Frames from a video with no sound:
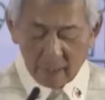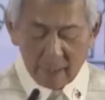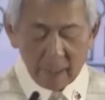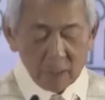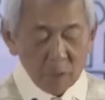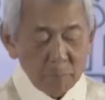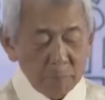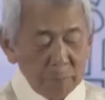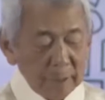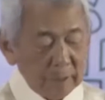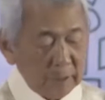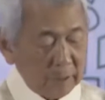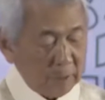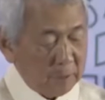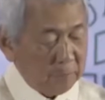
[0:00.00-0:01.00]

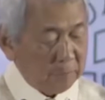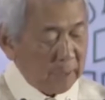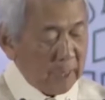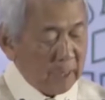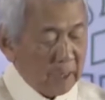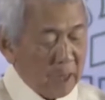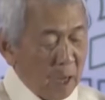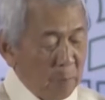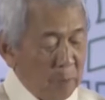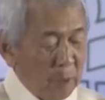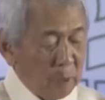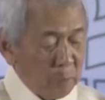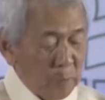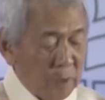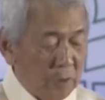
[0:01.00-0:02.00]
competitive economic
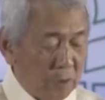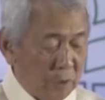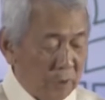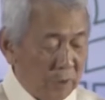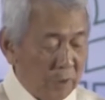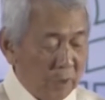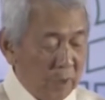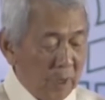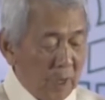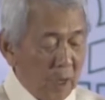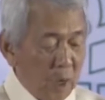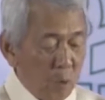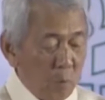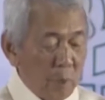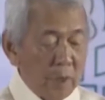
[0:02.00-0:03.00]
region
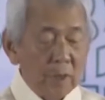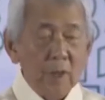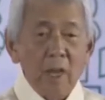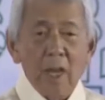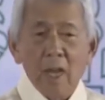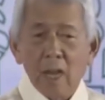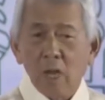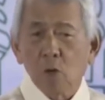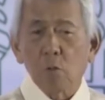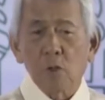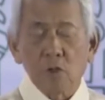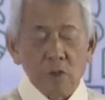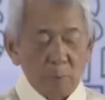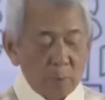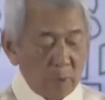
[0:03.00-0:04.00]
with
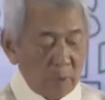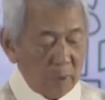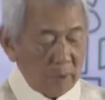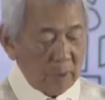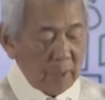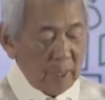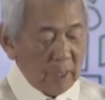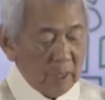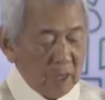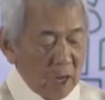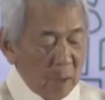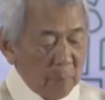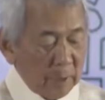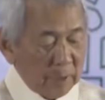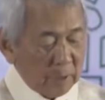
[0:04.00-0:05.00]
equitable
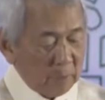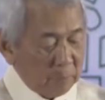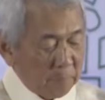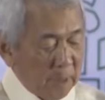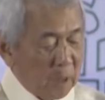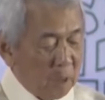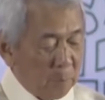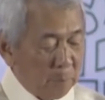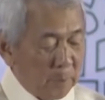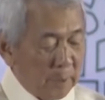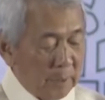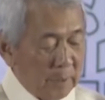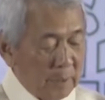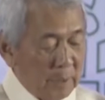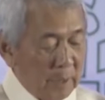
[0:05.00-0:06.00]
economic
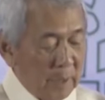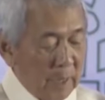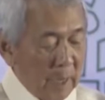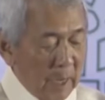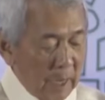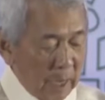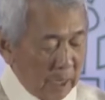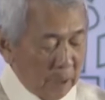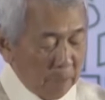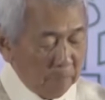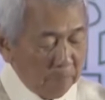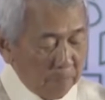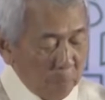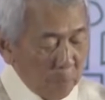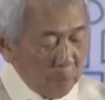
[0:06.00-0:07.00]
development and a
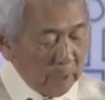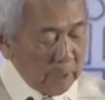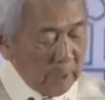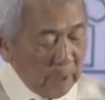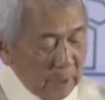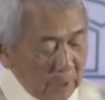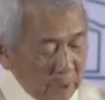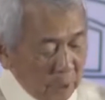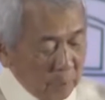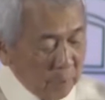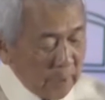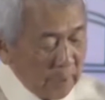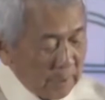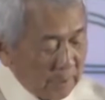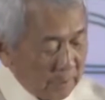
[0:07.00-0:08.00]
fully
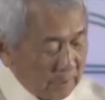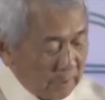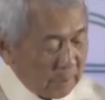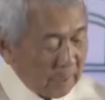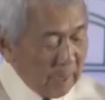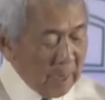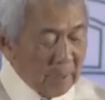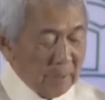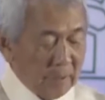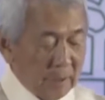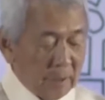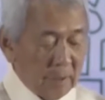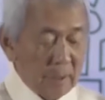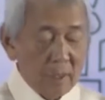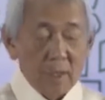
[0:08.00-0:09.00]
integrated
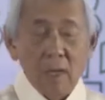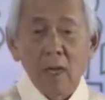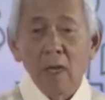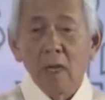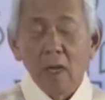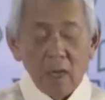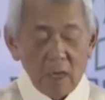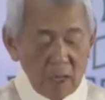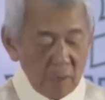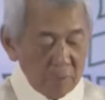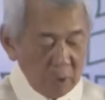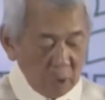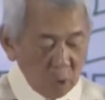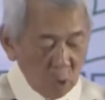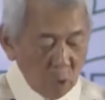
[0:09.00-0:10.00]
entity in the
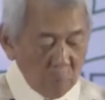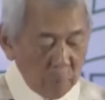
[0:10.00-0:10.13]
global